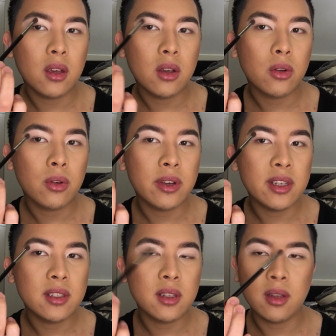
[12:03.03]

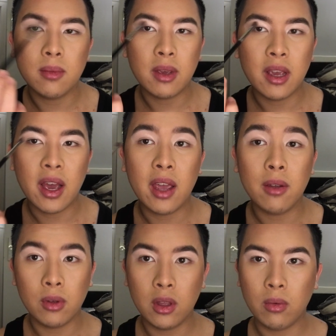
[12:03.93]
crease and my eye
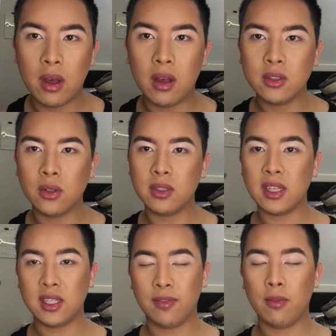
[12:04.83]
really well, so it's
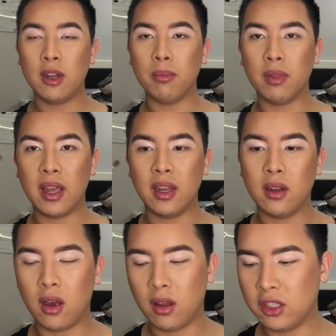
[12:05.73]
easy for me to blend
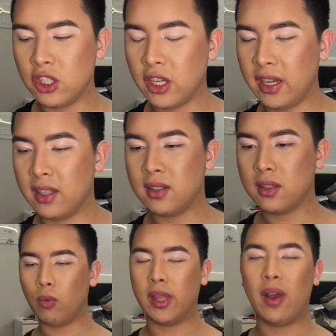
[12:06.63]
all the shades
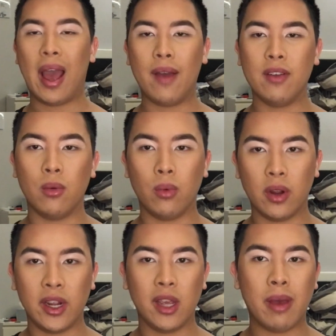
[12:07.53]
without having to
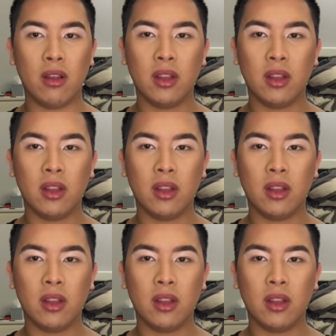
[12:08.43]
worry about